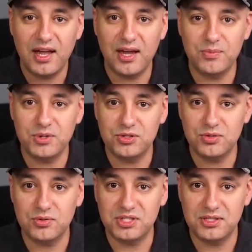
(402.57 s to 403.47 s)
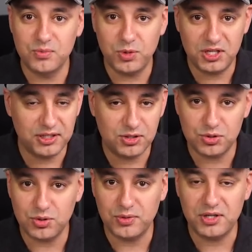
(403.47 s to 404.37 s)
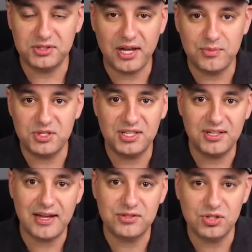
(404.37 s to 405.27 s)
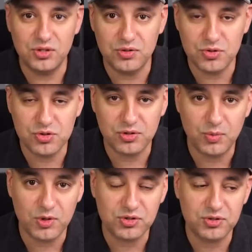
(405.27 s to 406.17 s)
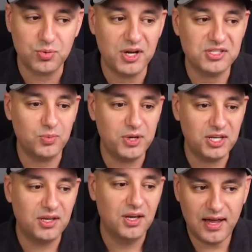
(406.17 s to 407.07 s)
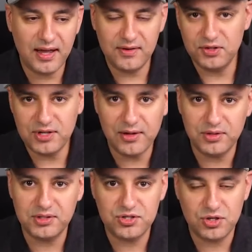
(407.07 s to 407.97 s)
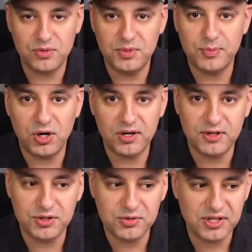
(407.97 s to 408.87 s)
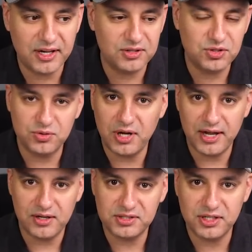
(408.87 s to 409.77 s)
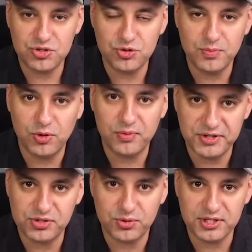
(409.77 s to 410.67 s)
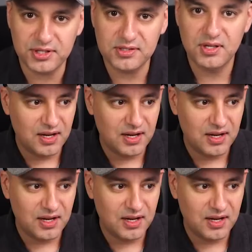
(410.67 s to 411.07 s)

and we do weekly tutorials, and we send that to you usually once or twice a week. And if you download this, you could be part of our newsletter too, and I'll send you more resources.